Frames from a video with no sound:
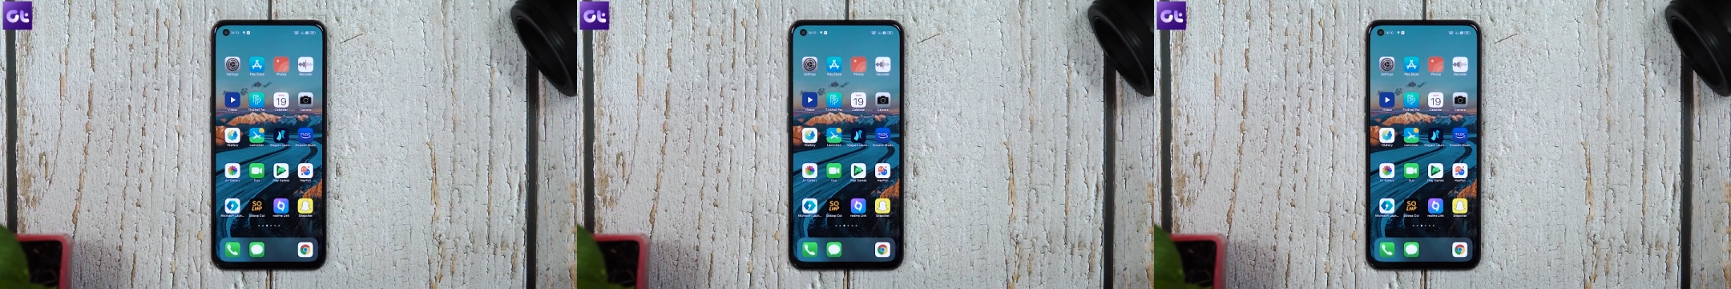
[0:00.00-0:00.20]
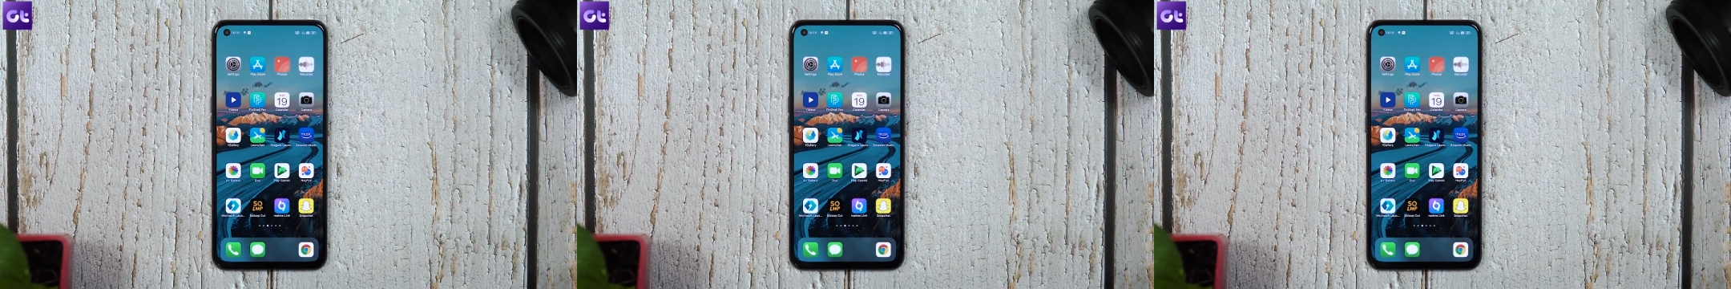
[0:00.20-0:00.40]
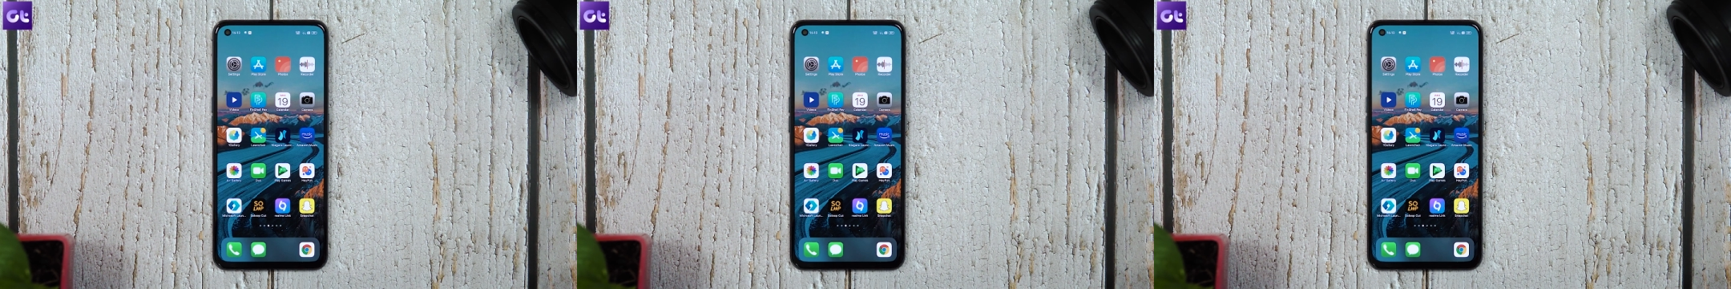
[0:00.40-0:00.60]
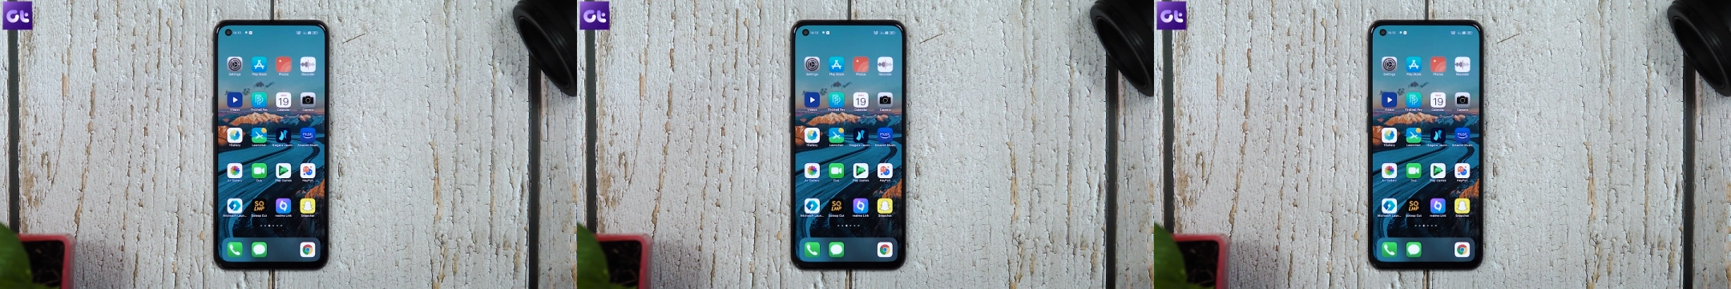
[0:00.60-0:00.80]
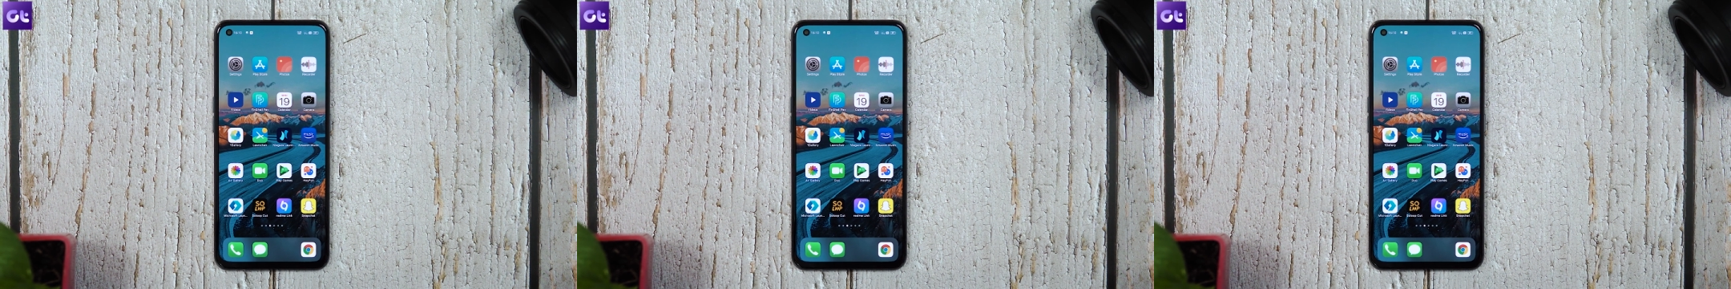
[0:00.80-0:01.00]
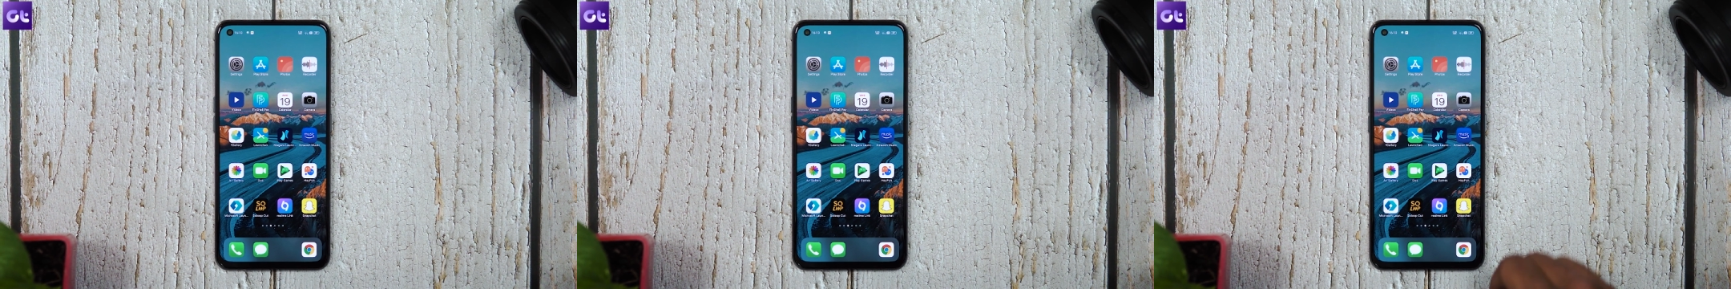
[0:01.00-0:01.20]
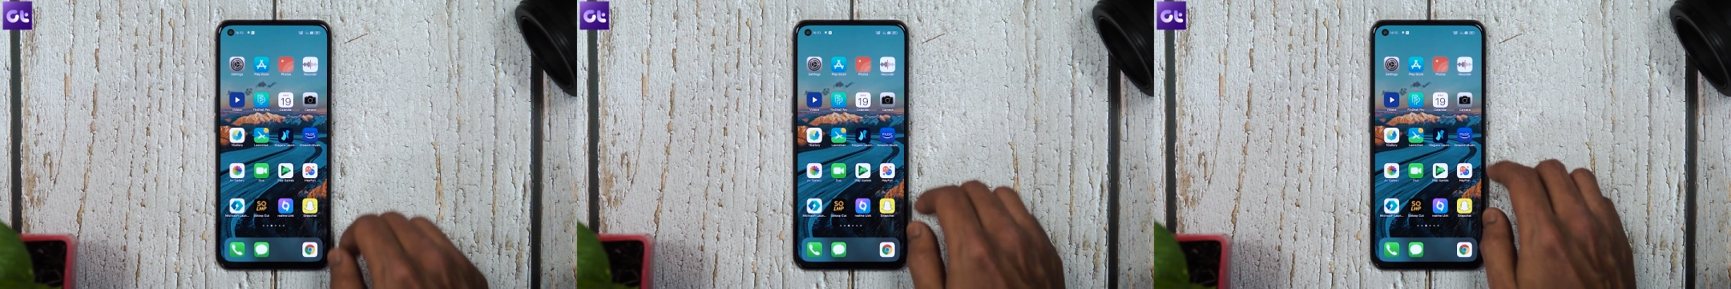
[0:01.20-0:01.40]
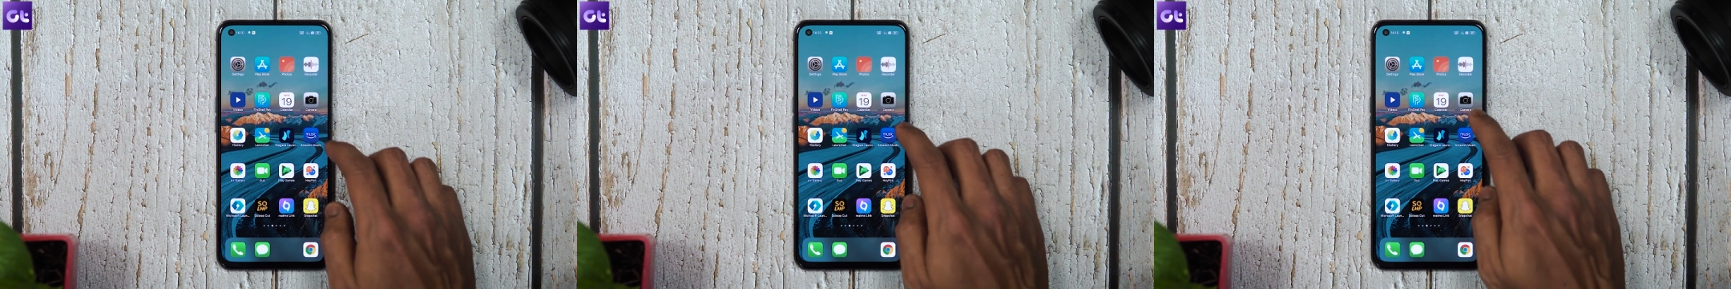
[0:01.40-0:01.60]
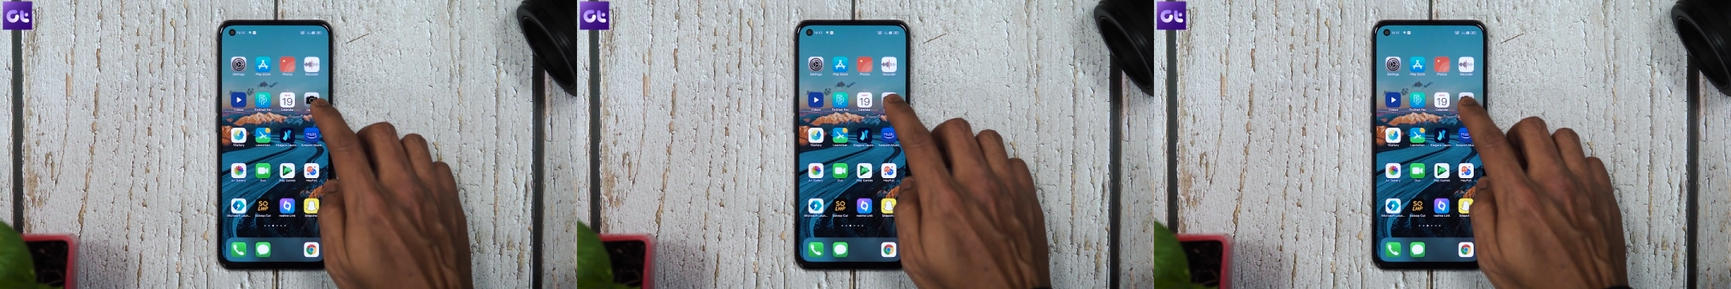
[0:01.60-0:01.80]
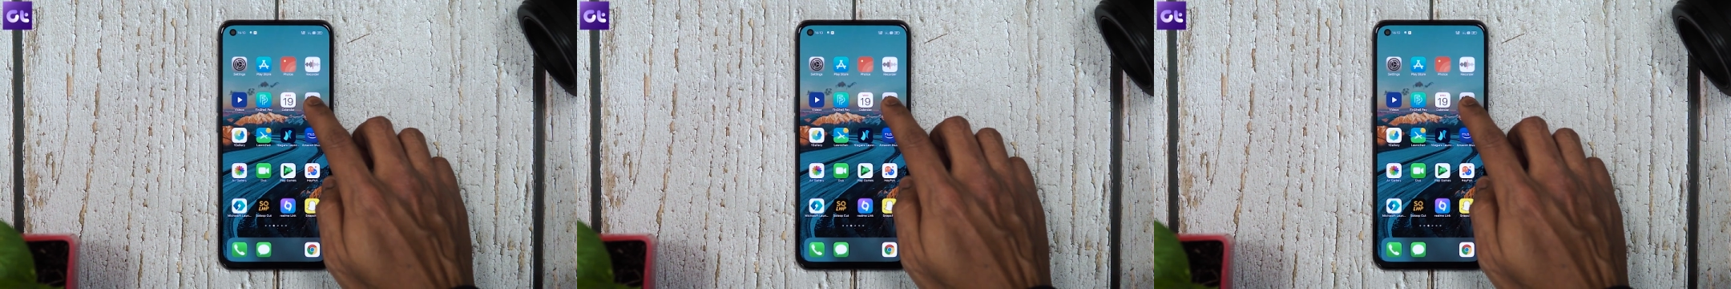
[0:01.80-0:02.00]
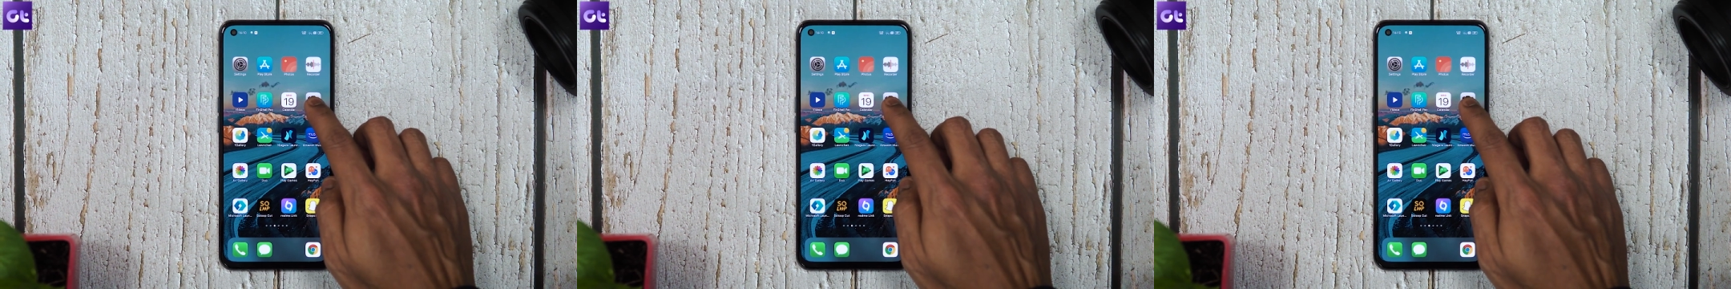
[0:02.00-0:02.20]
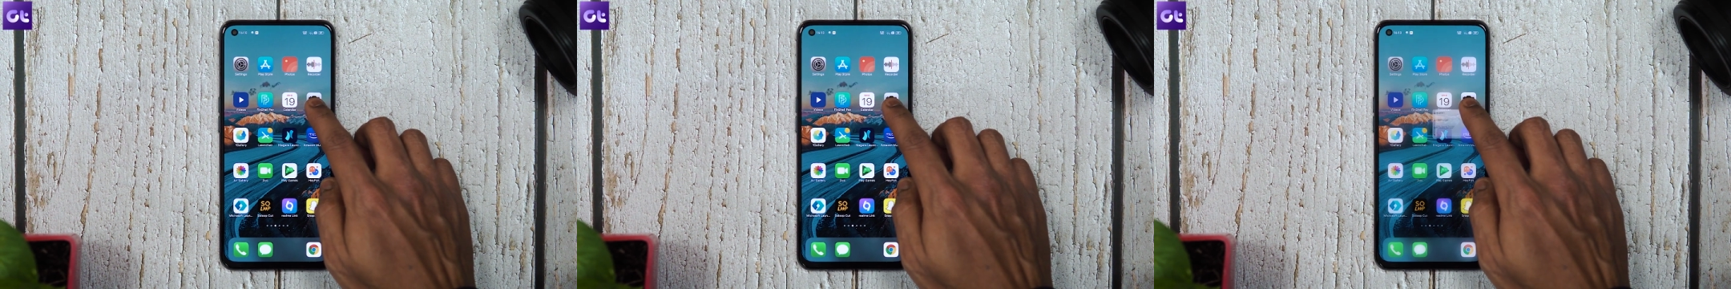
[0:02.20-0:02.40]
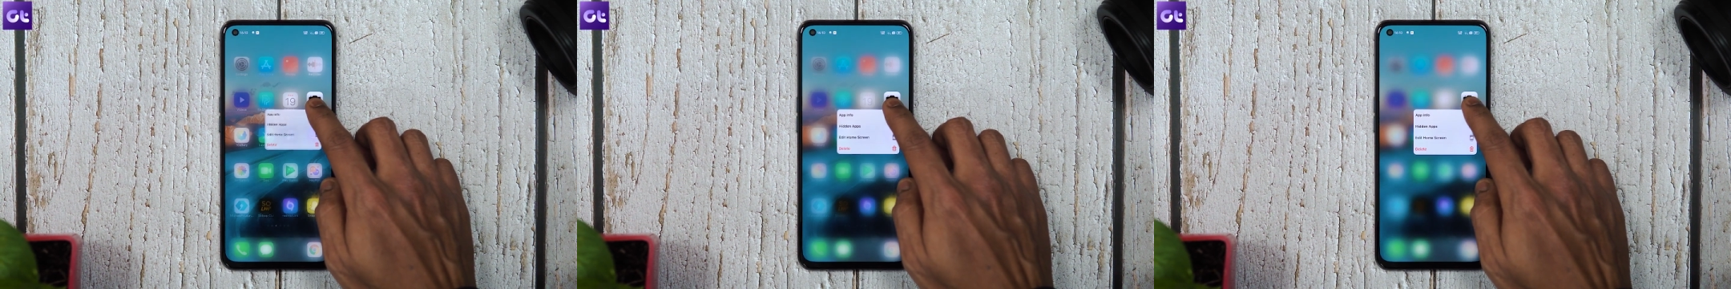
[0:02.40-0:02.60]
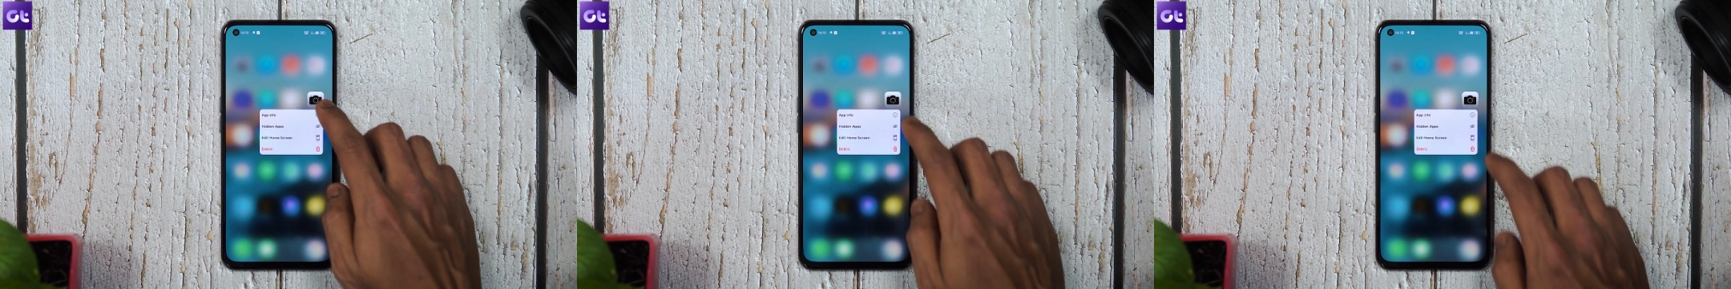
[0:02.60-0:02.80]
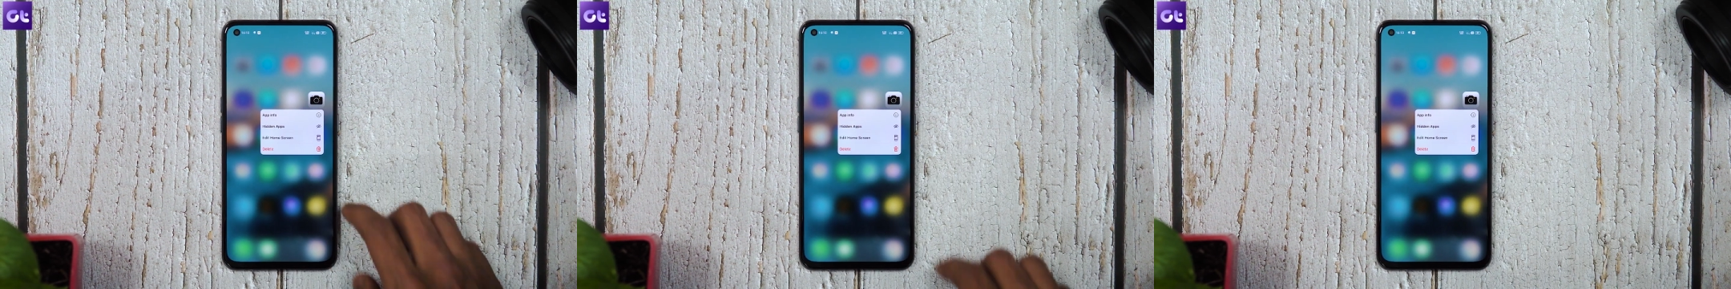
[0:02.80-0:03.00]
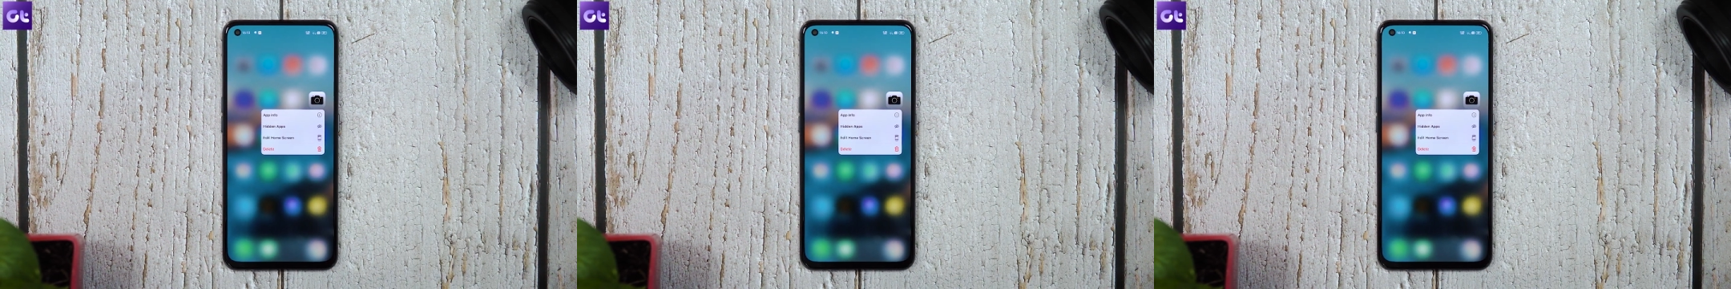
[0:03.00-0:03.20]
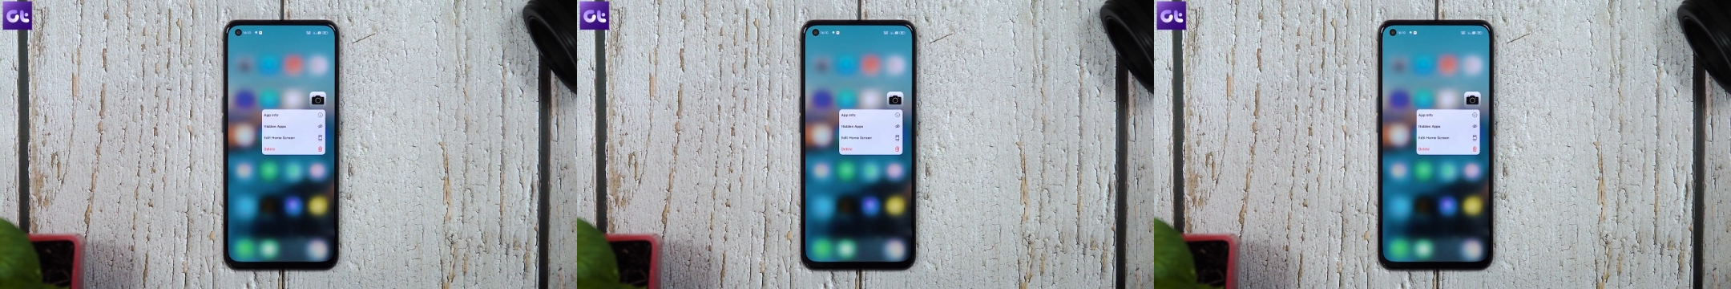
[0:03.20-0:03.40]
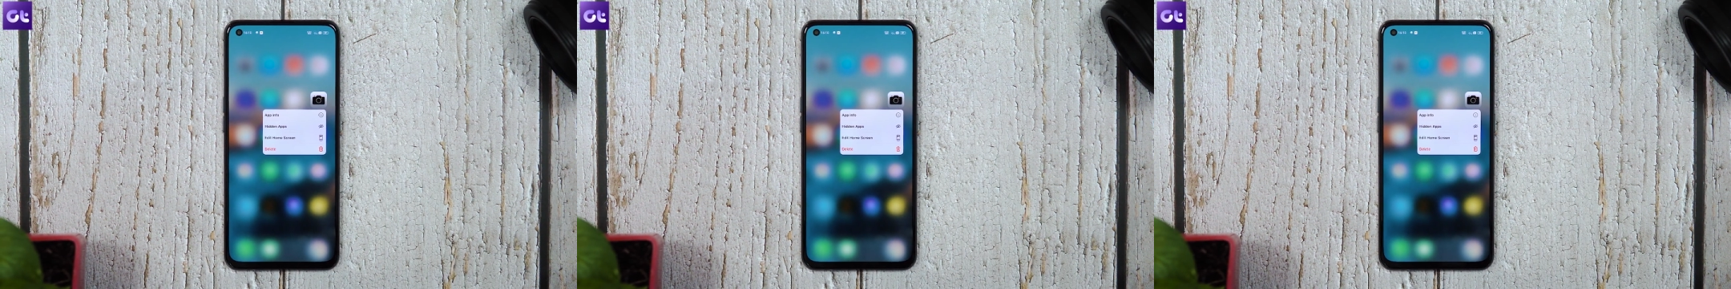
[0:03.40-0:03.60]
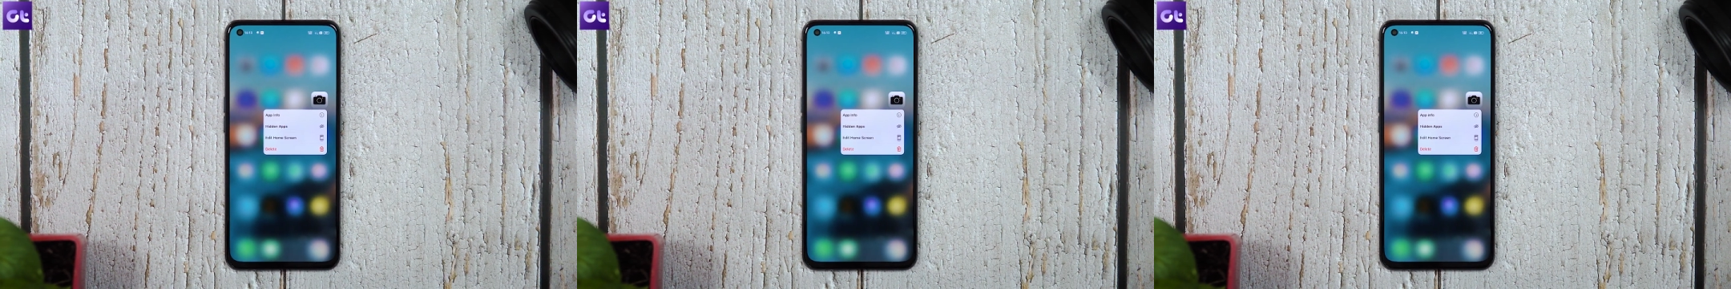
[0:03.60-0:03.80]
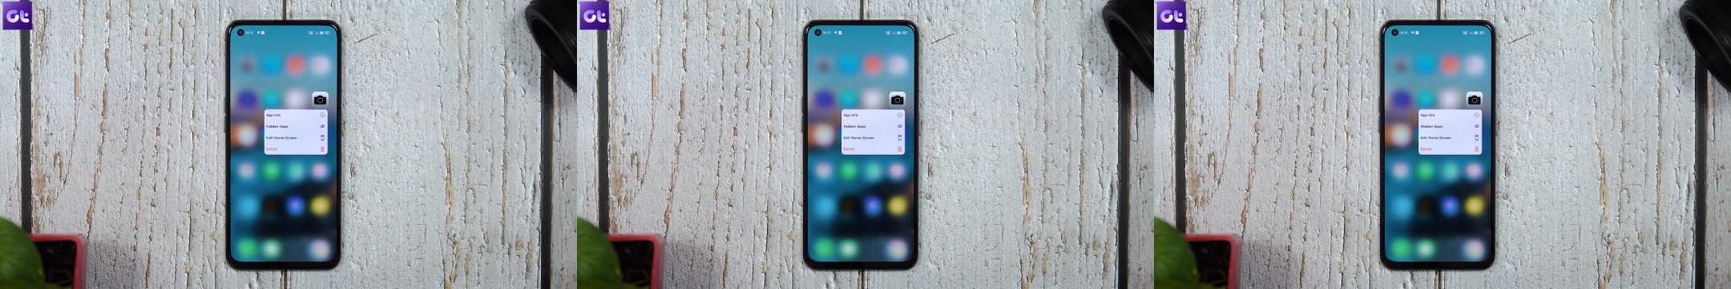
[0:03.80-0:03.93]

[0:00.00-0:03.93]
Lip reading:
No face is visible, so there are no lips to read.